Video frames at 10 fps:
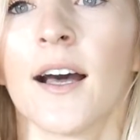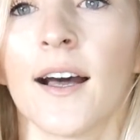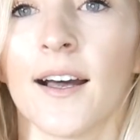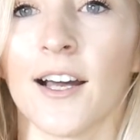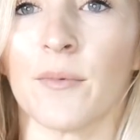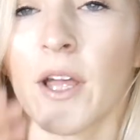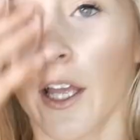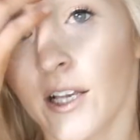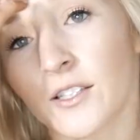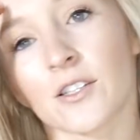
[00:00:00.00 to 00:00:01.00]
Um,
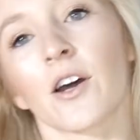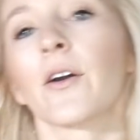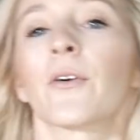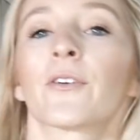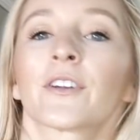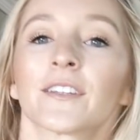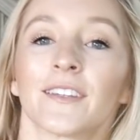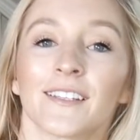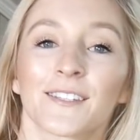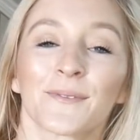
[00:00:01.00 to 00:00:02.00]
so I ordered
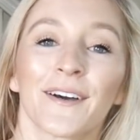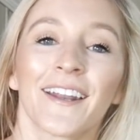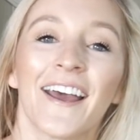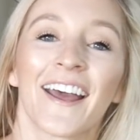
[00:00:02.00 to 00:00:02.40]
this one,